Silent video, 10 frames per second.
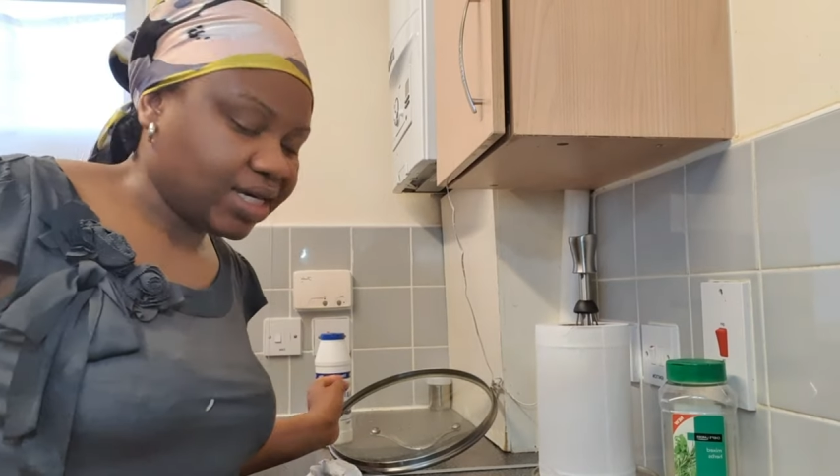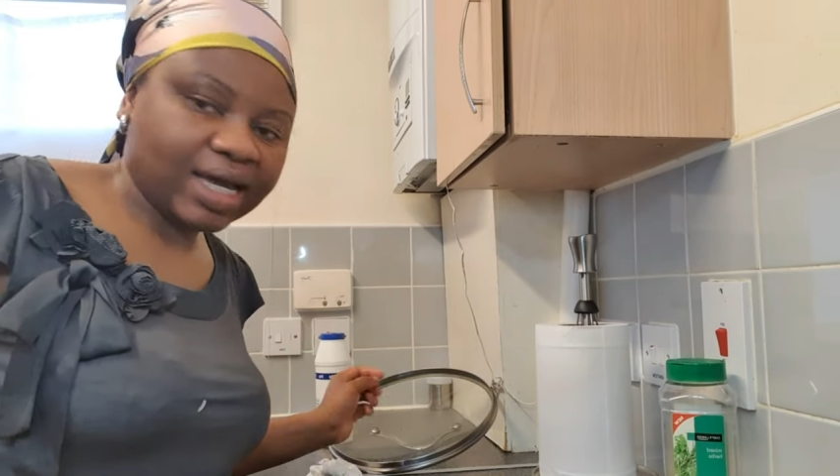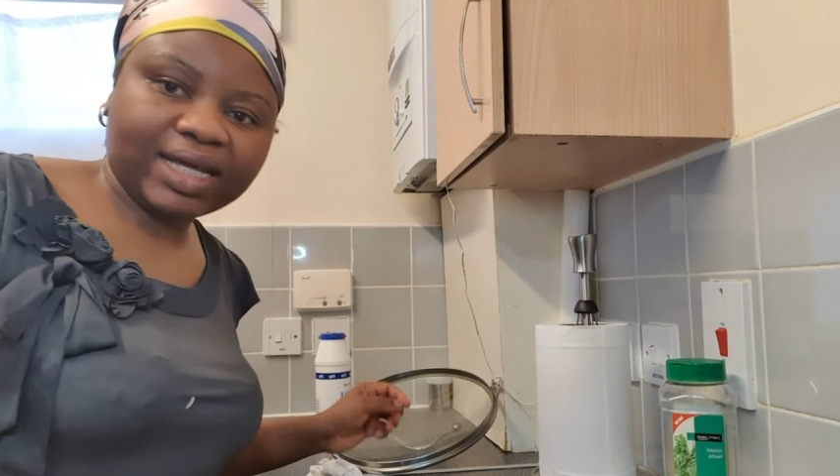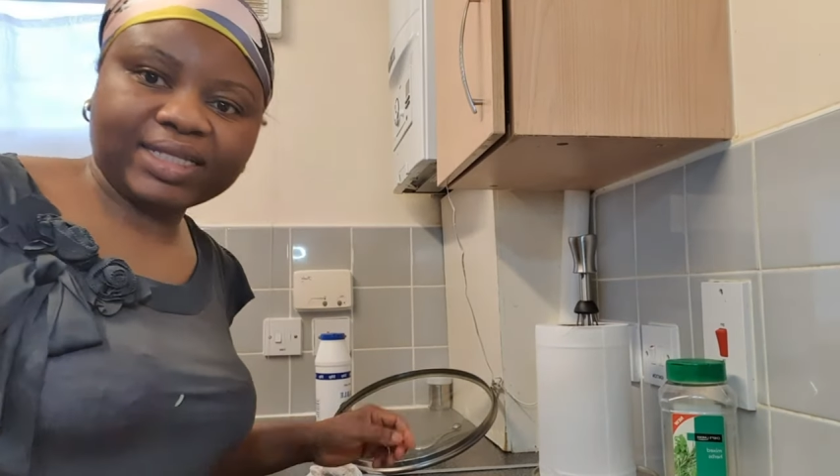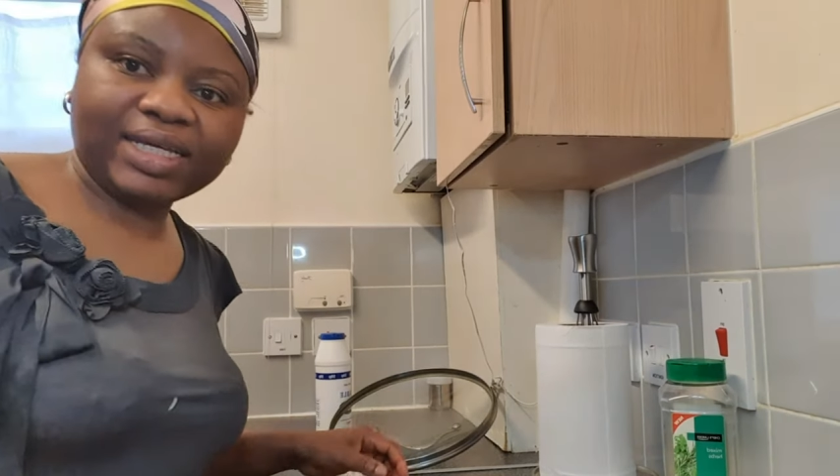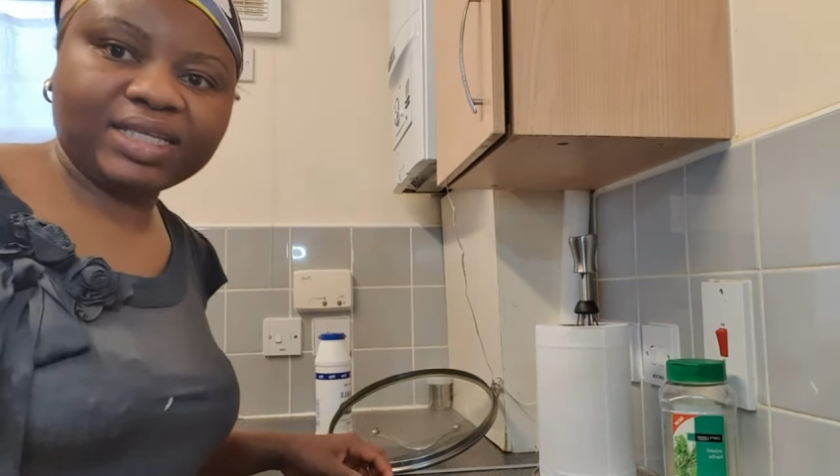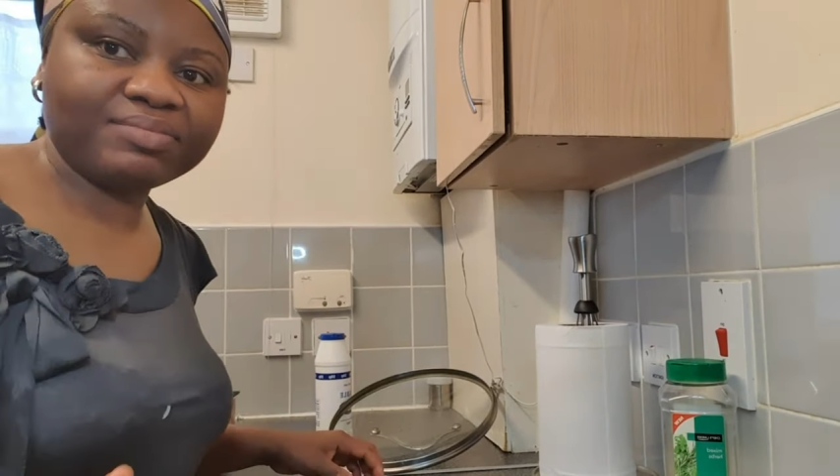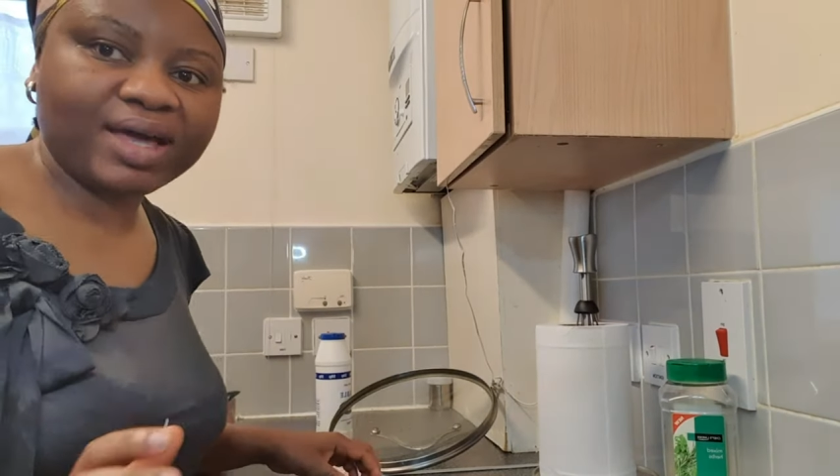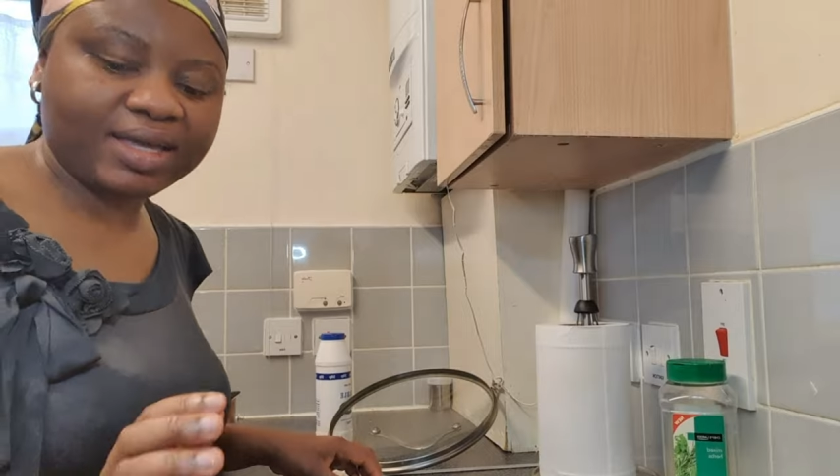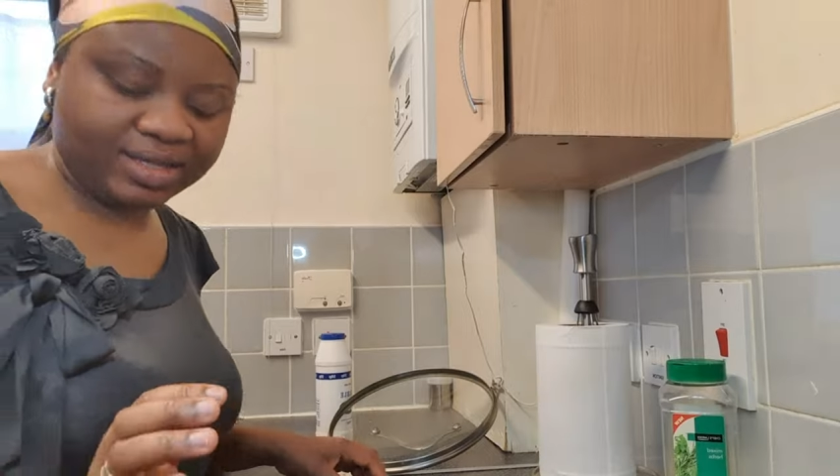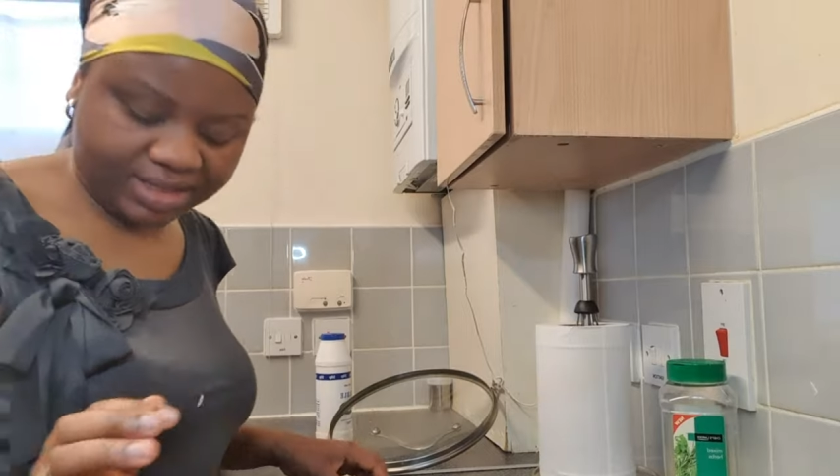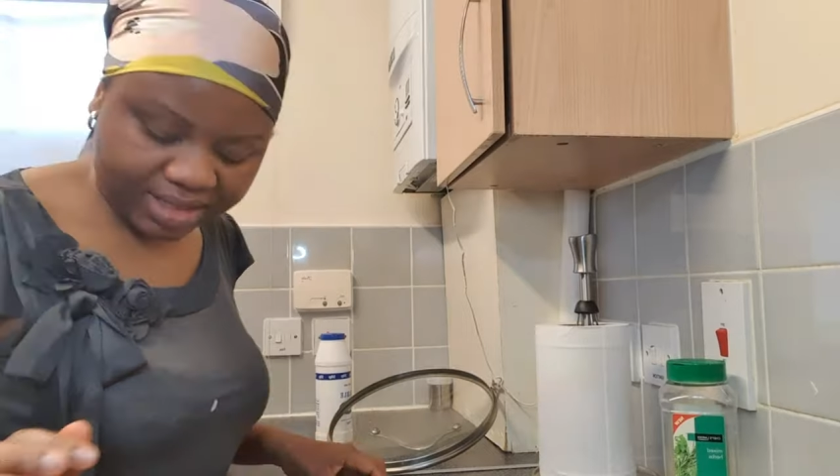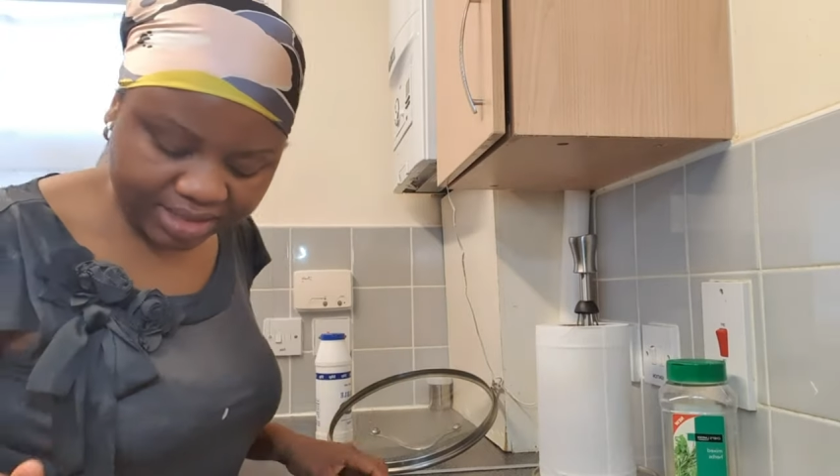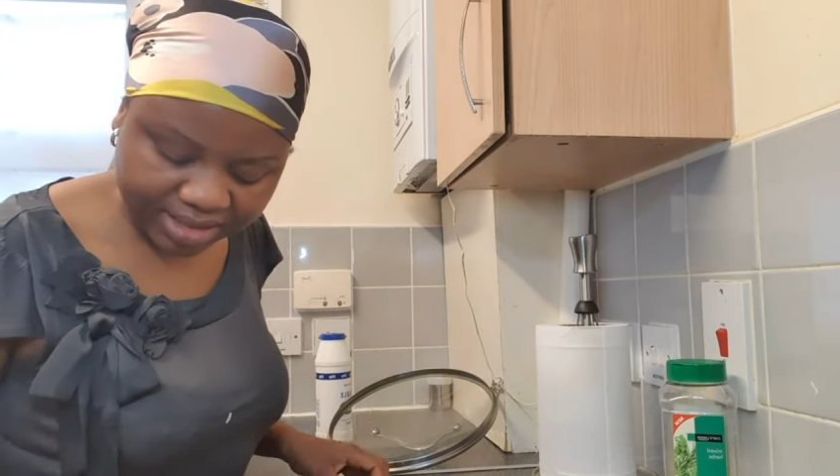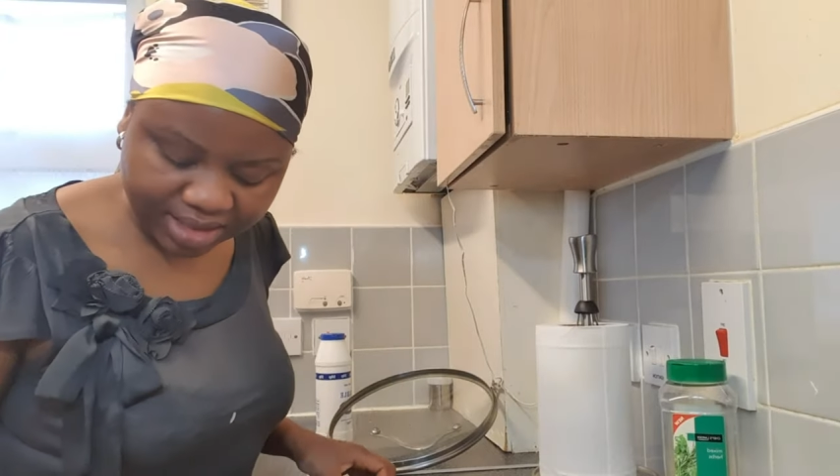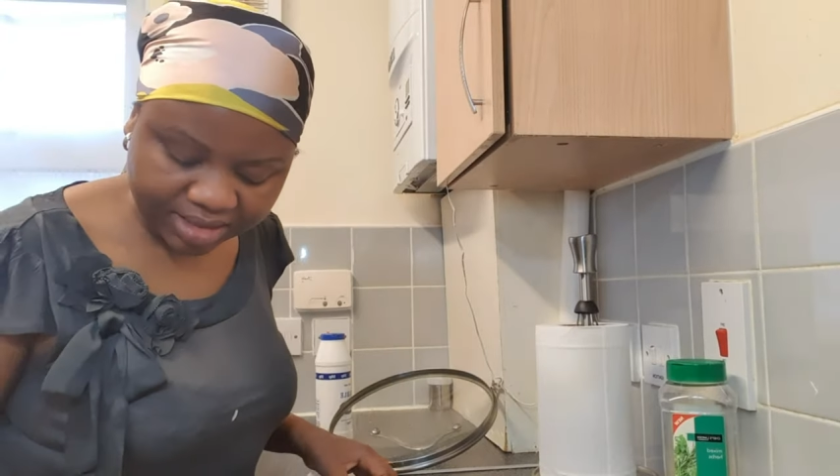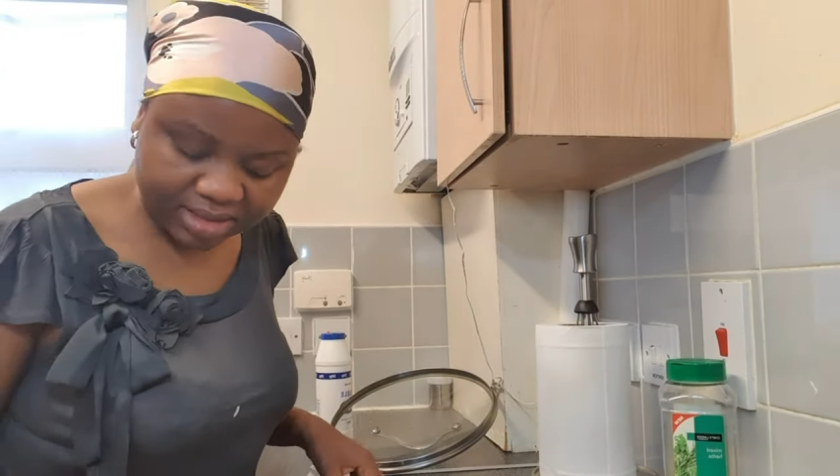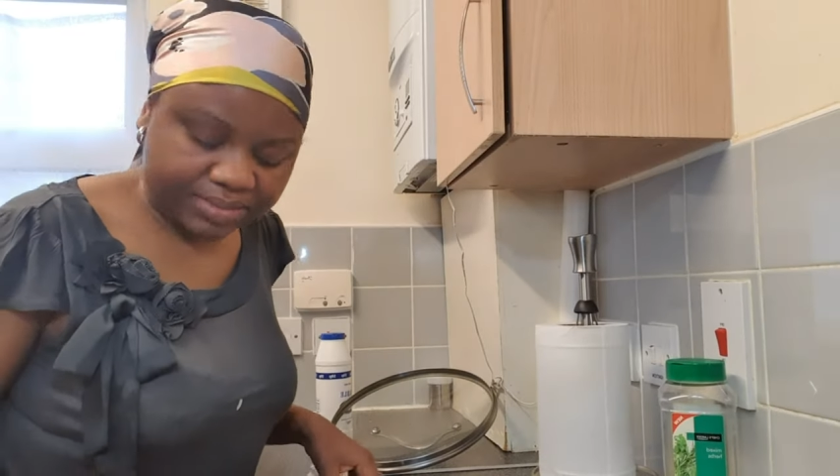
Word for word: And in my heated